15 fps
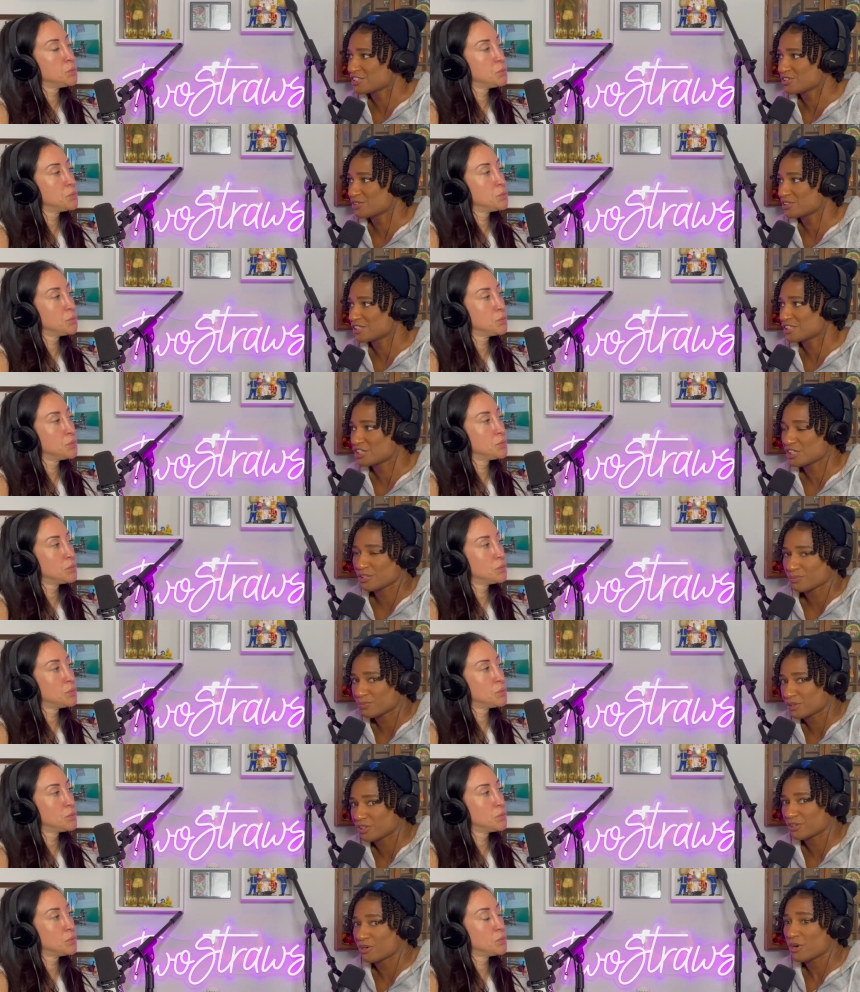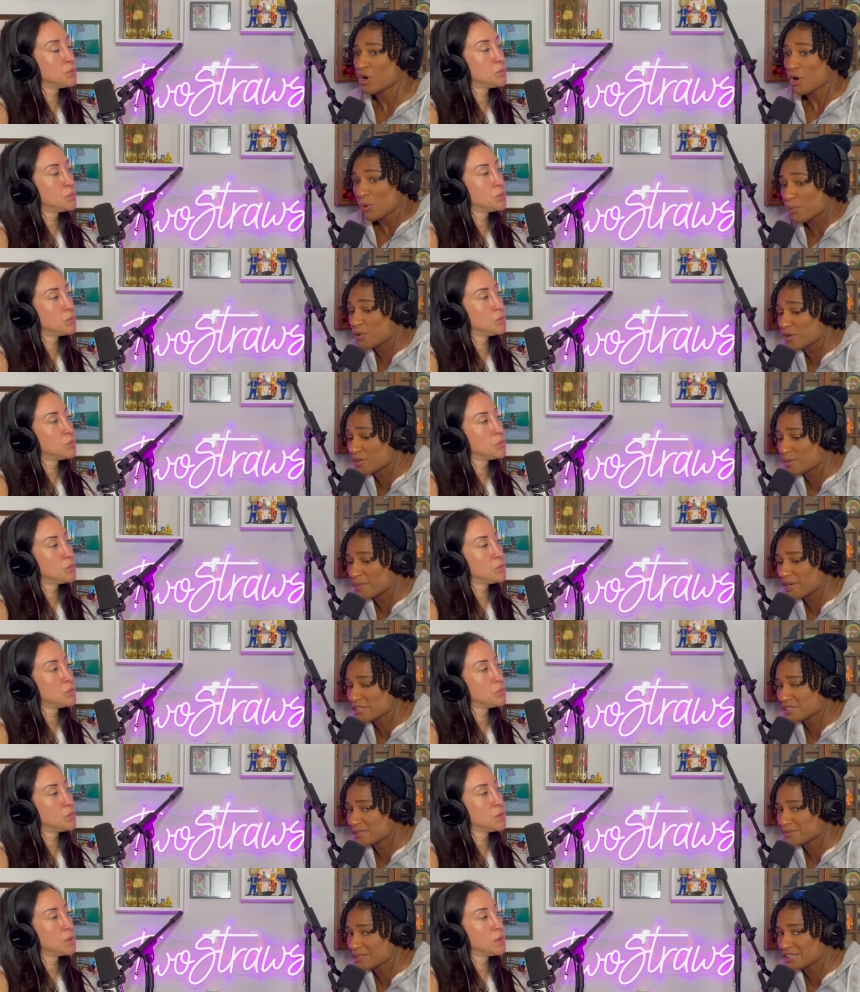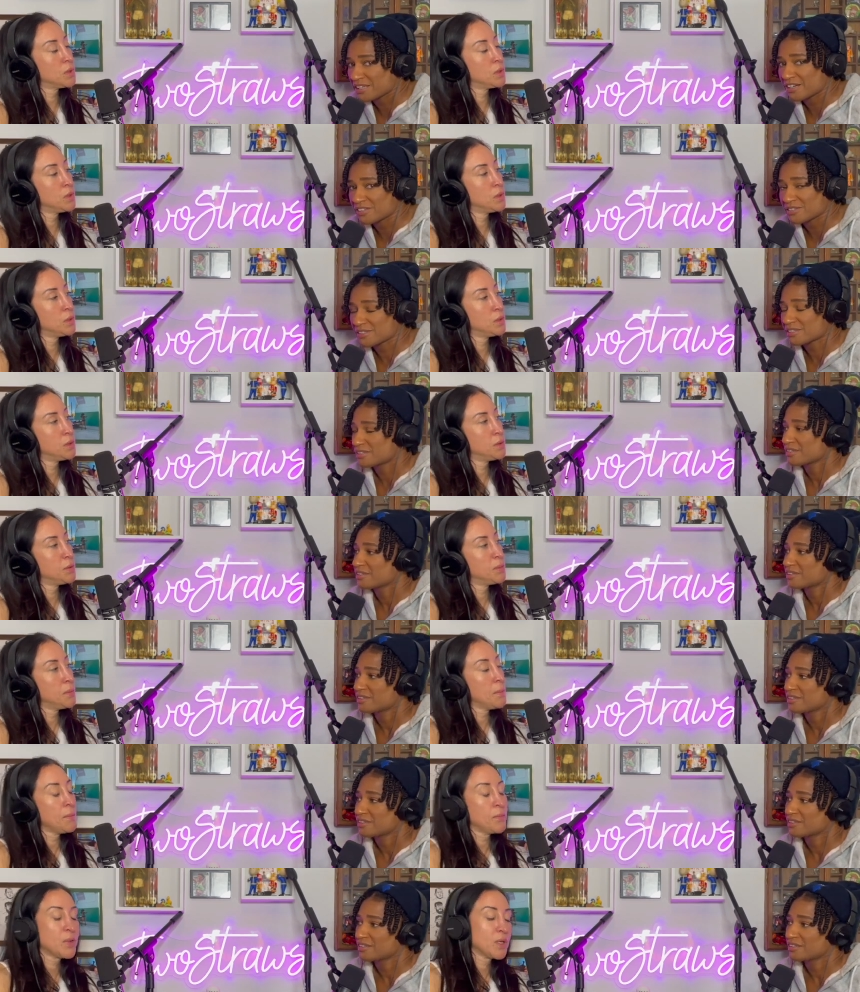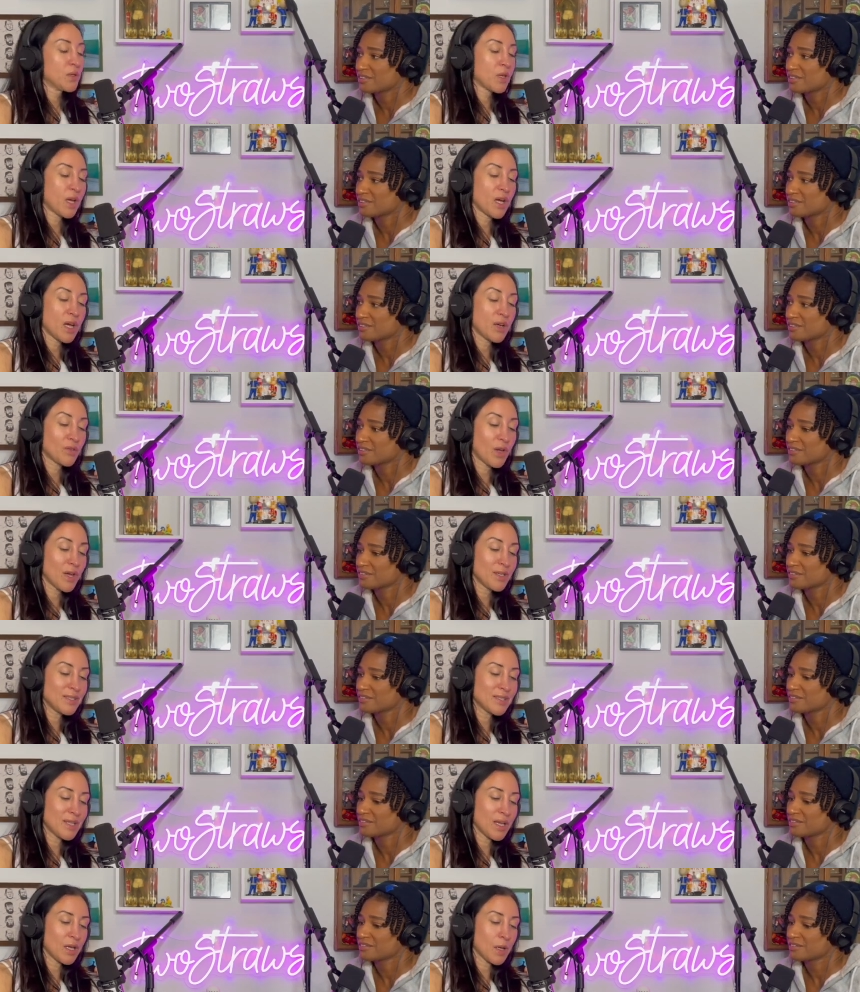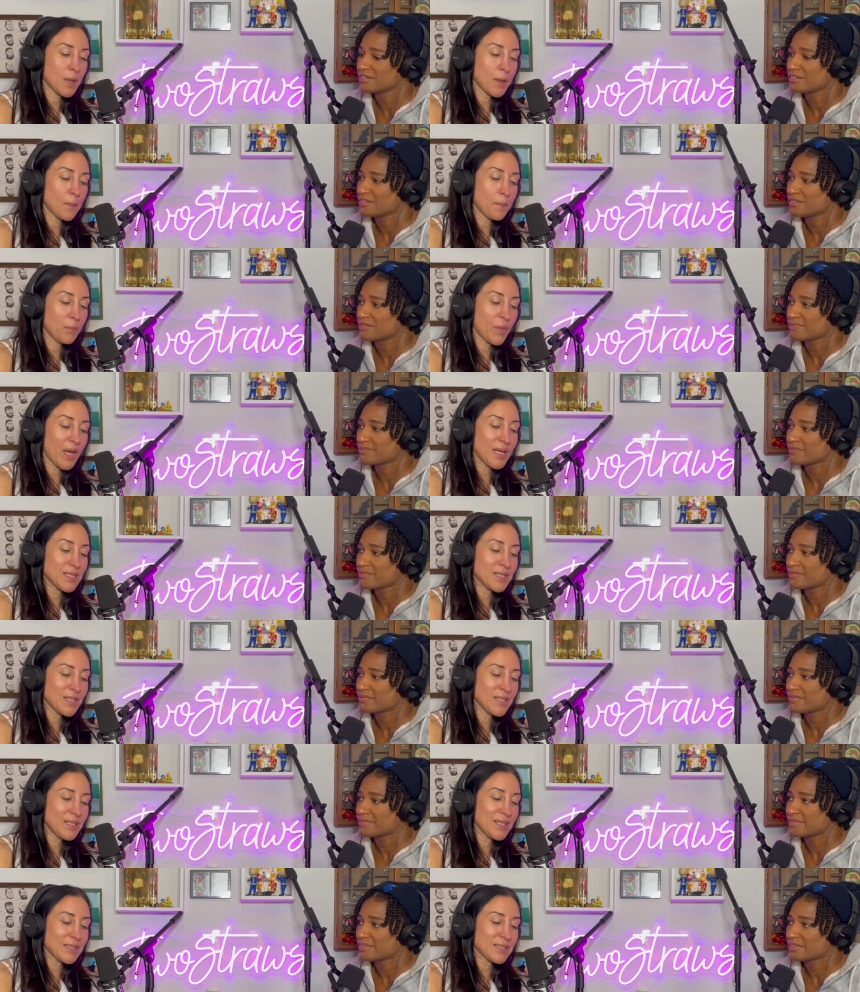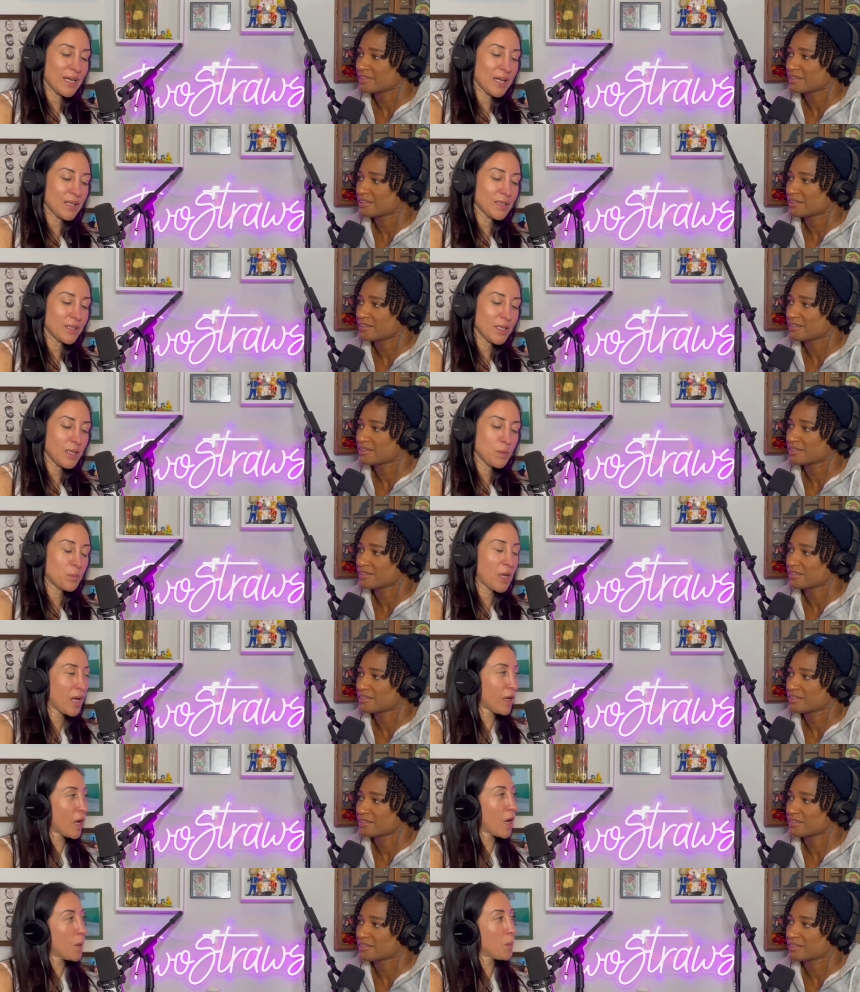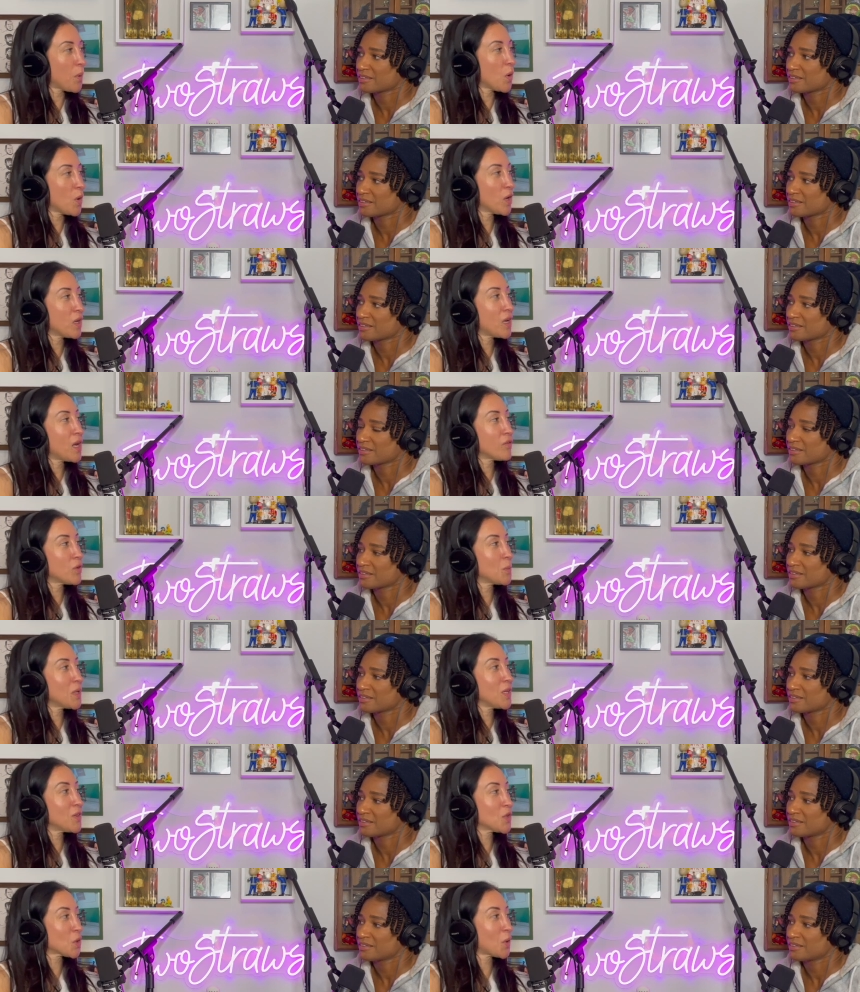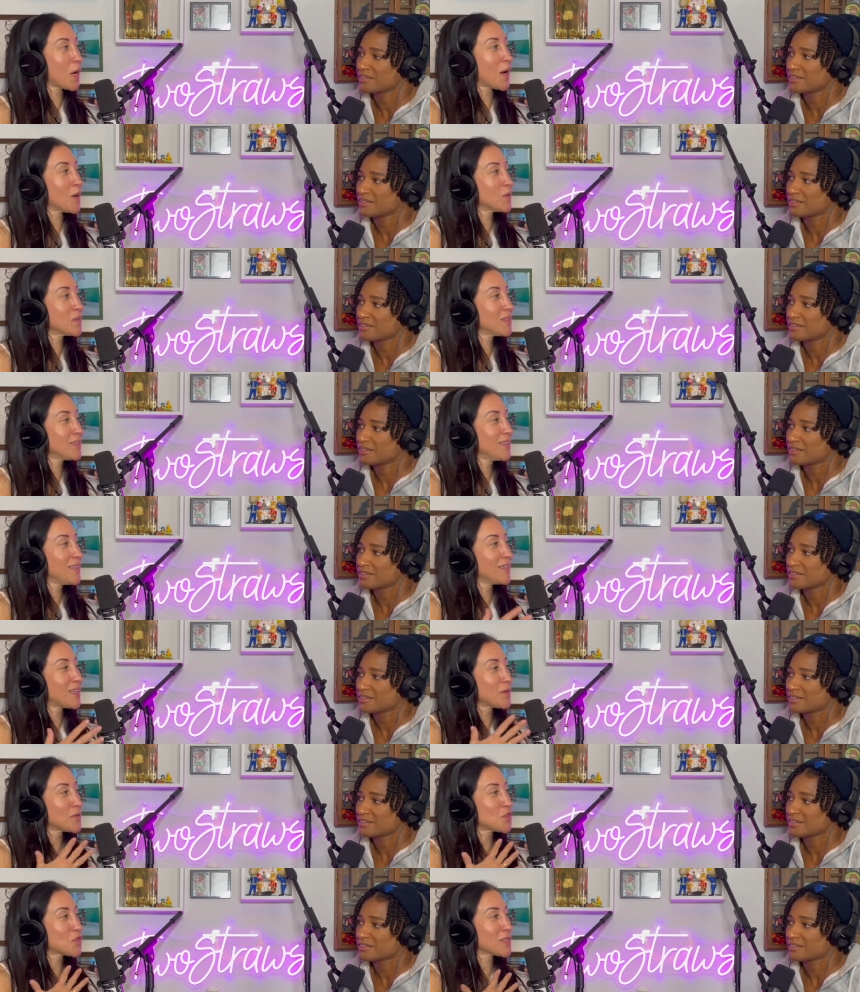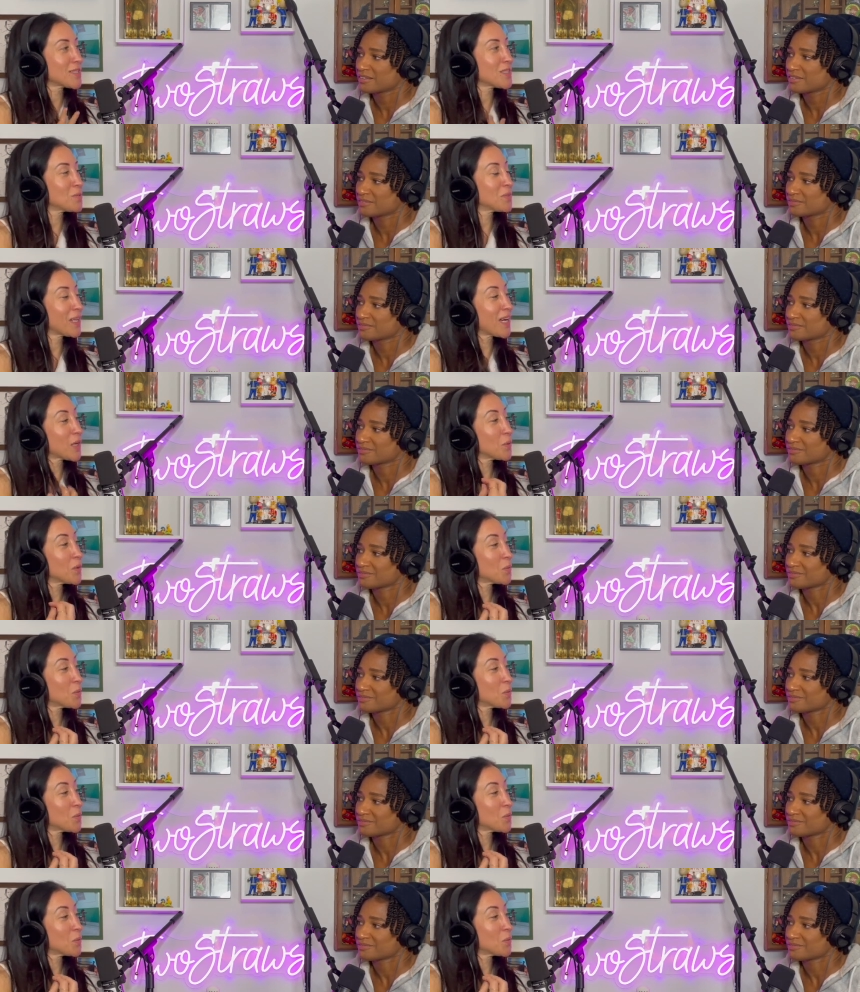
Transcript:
Speaker 1: you on the chin when you're worried about something else.
Speaker 2: Yeah, I've got to say, um, I didn't exactly pick up on everybody in the crowd that was dressed in black with